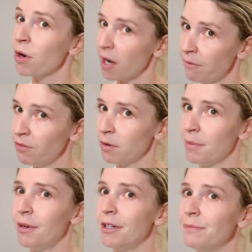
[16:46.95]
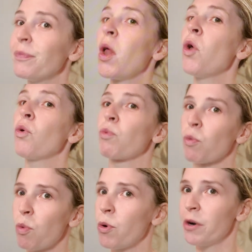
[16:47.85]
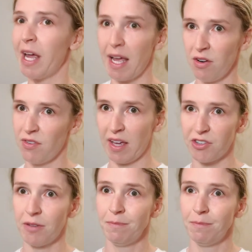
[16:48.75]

comfortable, reward, end your session.